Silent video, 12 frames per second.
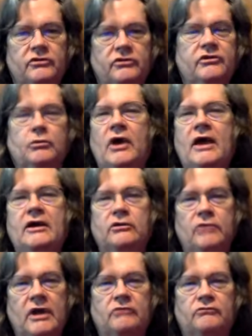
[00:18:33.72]
will hang
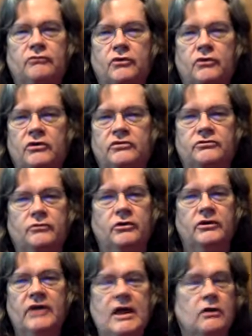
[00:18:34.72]
around first for a
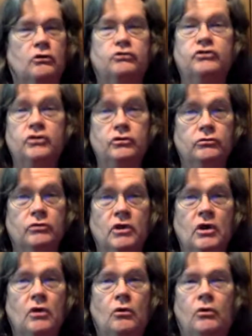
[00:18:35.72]
day or two,
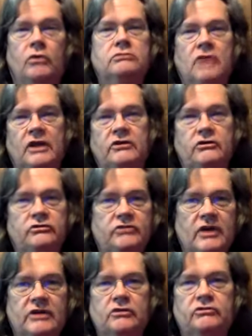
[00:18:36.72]
or like you said, you
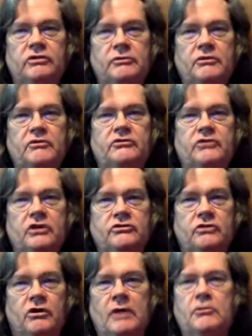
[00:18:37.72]
know, something that's on your heart.
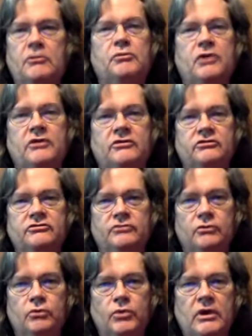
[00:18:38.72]
I'm going to pray this for a
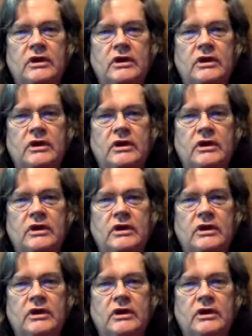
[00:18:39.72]
week.